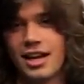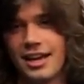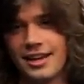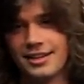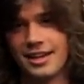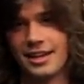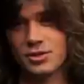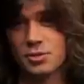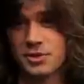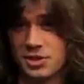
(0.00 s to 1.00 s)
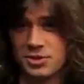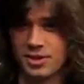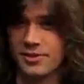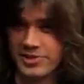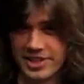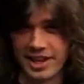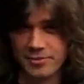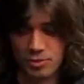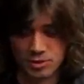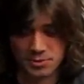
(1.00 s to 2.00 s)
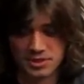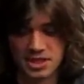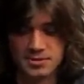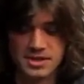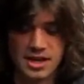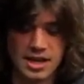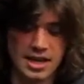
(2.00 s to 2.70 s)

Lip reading: And normally you'd obviously have multiple teams.